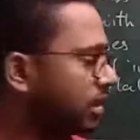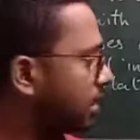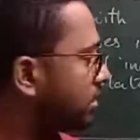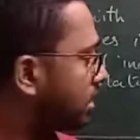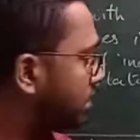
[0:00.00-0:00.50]

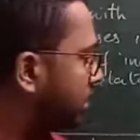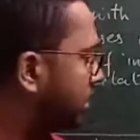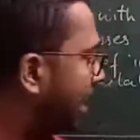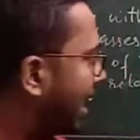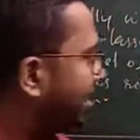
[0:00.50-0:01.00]
is
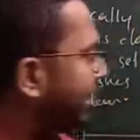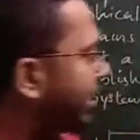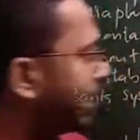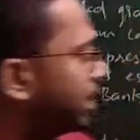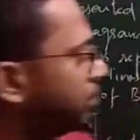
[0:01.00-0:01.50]
considered as
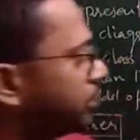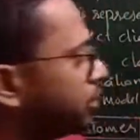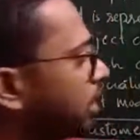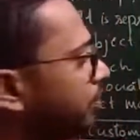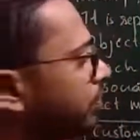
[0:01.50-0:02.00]
an
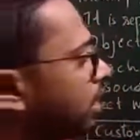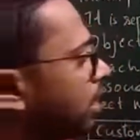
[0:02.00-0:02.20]
individual